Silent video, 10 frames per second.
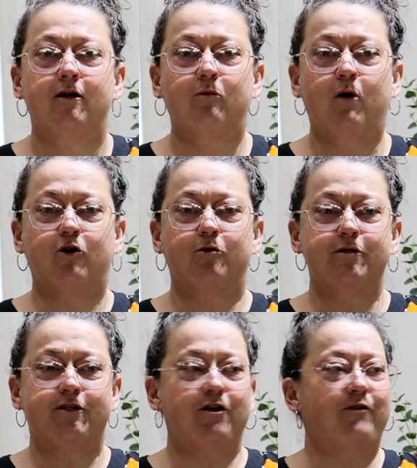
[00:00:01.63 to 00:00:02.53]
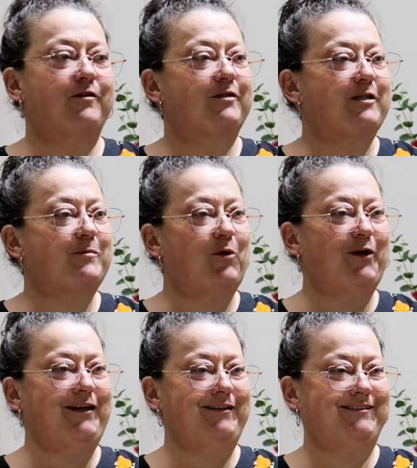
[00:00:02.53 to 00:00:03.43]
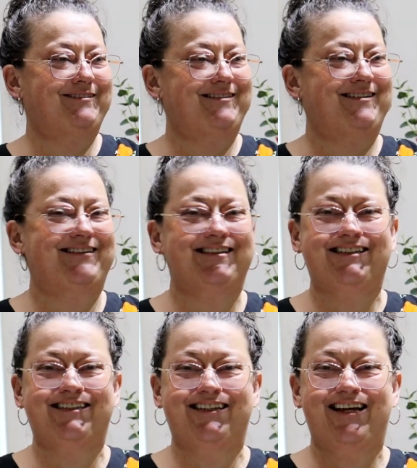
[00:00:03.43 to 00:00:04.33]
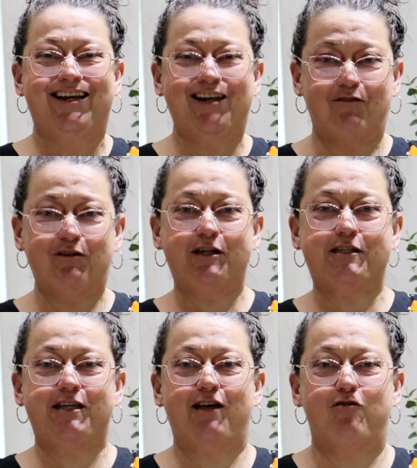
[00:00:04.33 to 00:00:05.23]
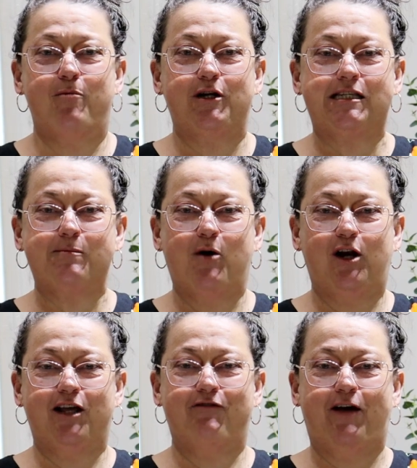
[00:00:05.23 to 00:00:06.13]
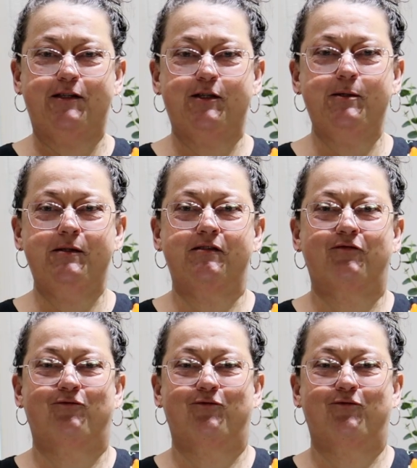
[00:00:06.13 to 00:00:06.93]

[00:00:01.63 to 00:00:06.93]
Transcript: Welcome to service this morning. Lovely to see everybody's smiling faces.